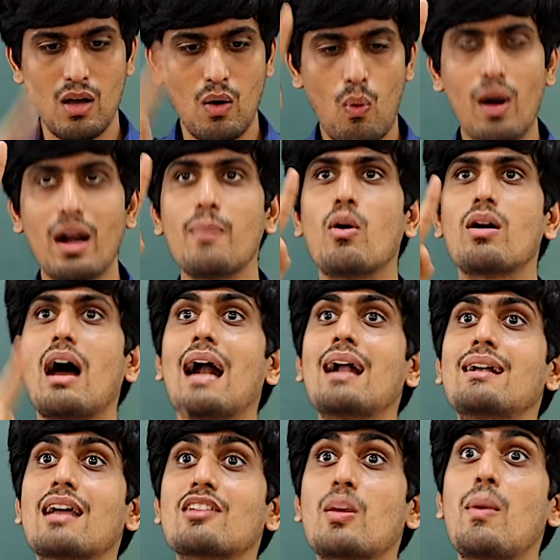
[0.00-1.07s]
What about
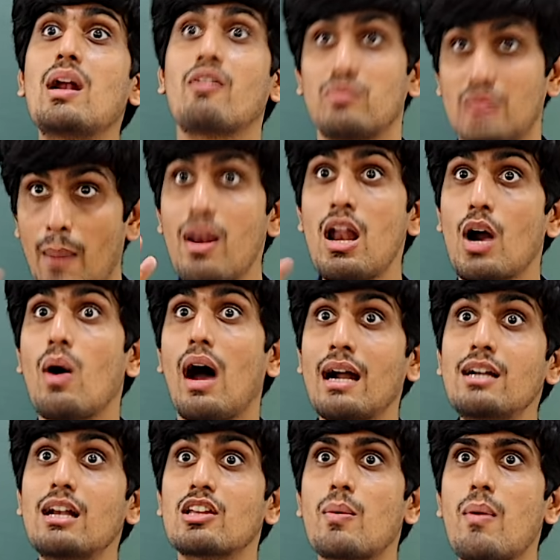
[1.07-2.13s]
untouchability from Tamil Nadu?
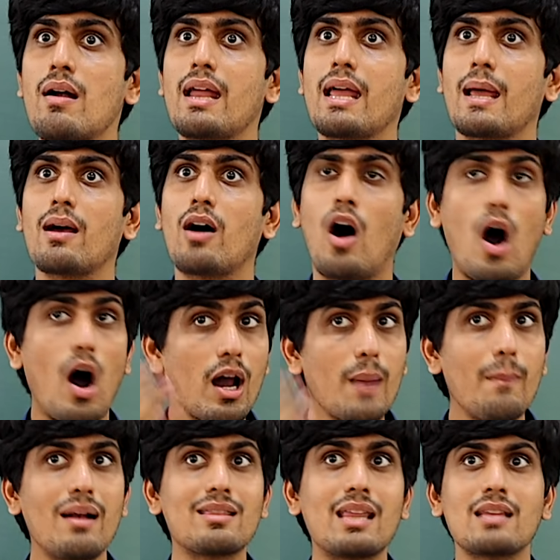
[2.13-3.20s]
Untouchability,
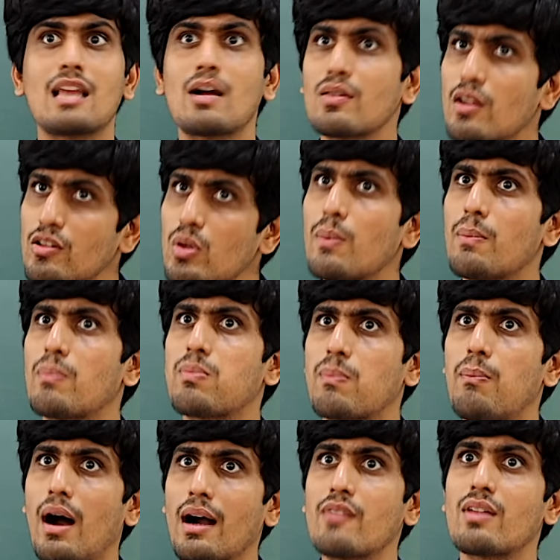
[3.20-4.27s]
horrible thing. That was also
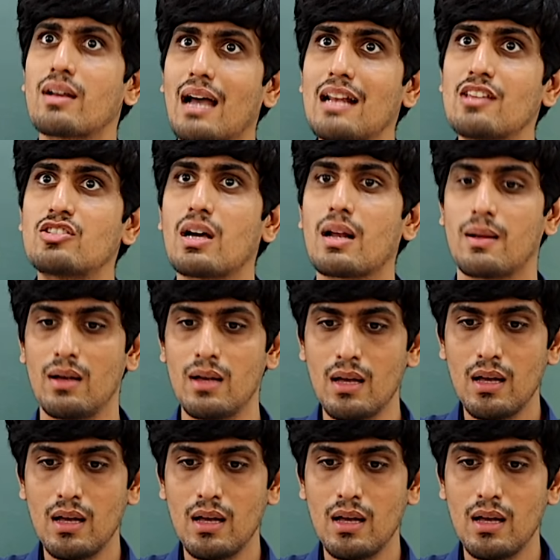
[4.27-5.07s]
part of the culture.